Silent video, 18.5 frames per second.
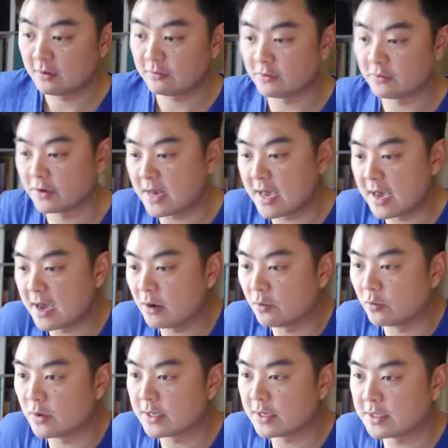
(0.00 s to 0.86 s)
for
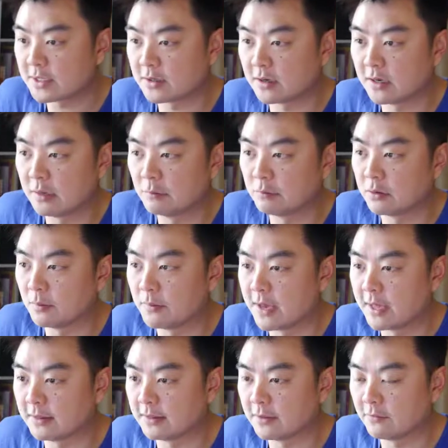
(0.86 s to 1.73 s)
now, we're just going to
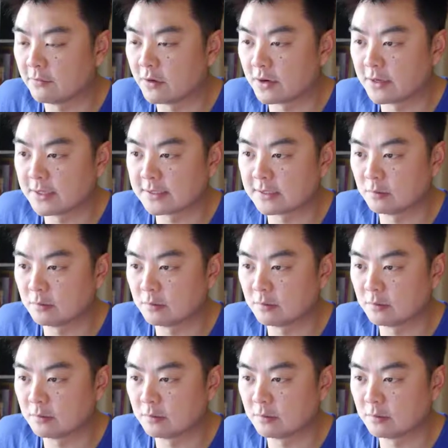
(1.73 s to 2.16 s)
implement the very